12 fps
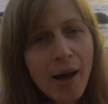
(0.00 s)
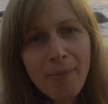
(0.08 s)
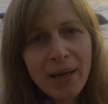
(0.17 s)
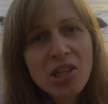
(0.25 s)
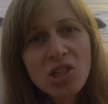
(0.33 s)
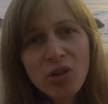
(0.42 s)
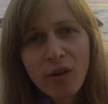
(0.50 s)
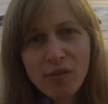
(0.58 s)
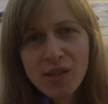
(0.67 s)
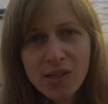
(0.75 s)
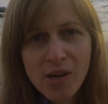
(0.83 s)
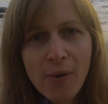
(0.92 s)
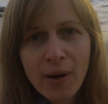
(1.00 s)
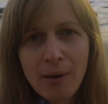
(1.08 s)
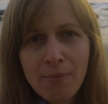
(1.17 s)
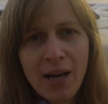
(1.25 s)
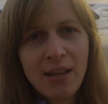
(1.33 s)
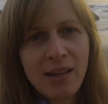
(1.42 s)
mixture of stone
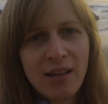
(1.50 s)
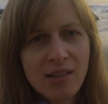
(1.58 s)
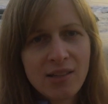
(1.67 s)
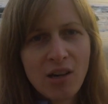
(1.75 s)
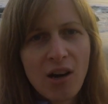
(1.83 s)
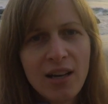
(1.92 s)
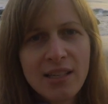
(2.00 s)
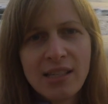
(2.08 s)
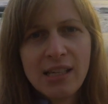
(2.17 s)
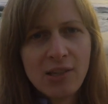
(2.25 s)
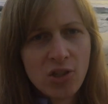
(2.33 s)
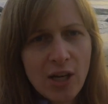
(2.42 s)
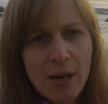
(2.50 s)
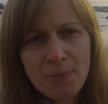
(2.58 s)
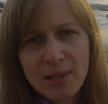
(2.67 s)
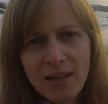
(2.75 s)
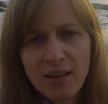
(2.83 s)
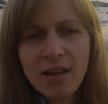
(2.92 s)
and mud that has caused these
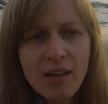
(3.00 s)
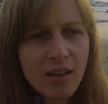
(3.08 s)
shapes, and,